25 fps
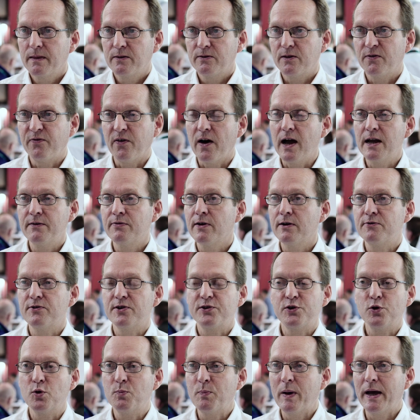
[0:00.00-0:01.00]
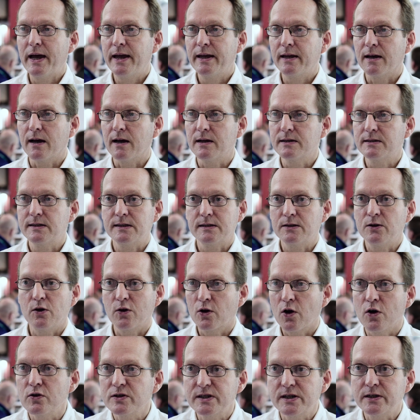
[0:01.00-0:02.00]
The 500 dollars you're paying us, it's
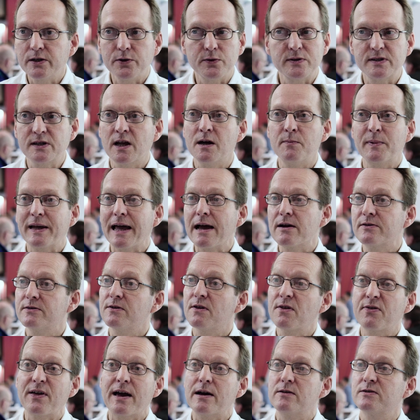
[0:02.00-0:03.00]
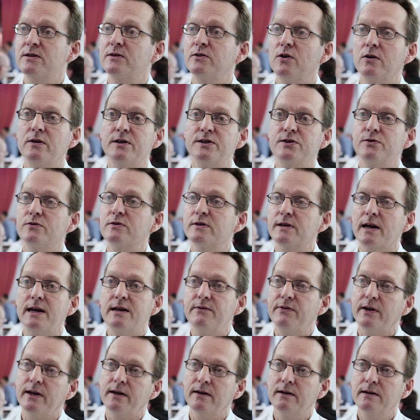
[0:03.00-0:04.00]
not costing you, it's coming out of the $1,000 you're
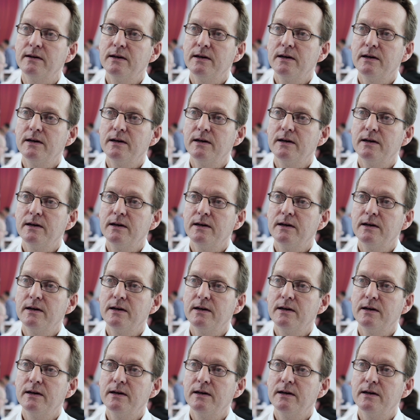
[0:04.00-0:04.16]
saving.